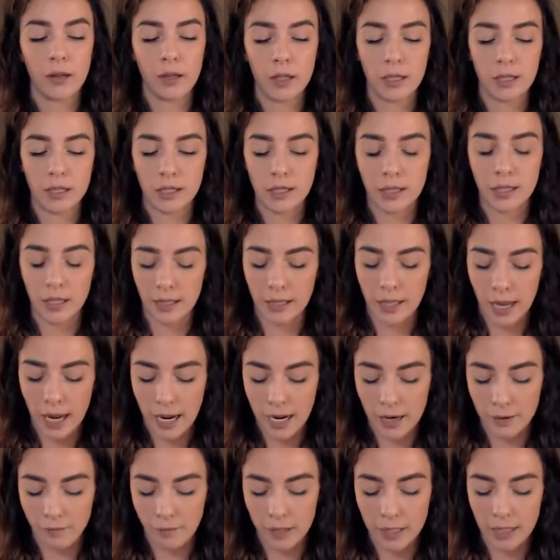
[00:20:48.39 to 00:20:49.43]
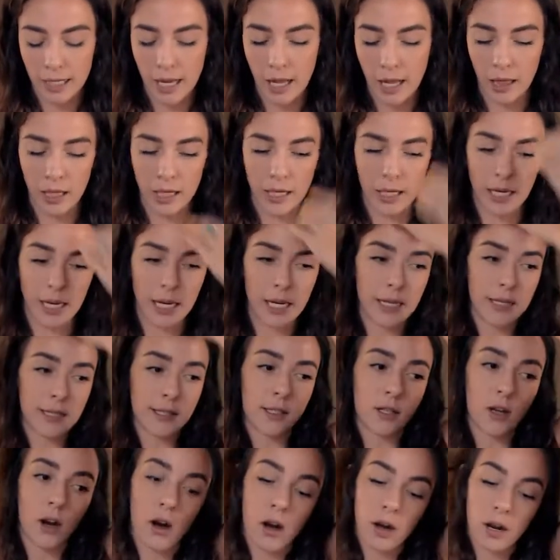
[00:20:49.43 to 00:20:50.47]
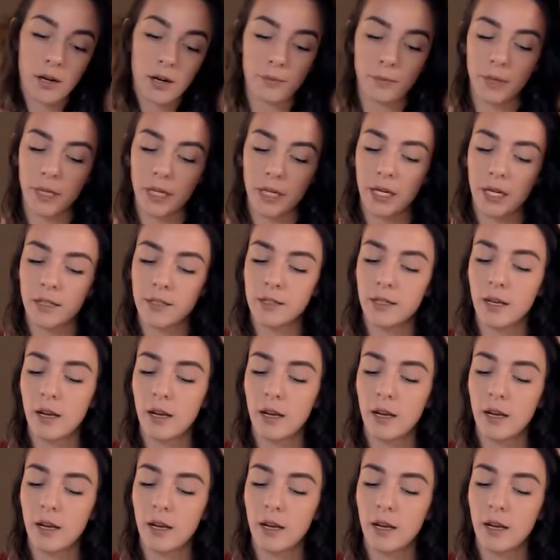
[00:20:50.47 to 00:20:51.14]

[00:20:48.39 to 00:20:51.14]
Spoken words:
It's that mentality has gone because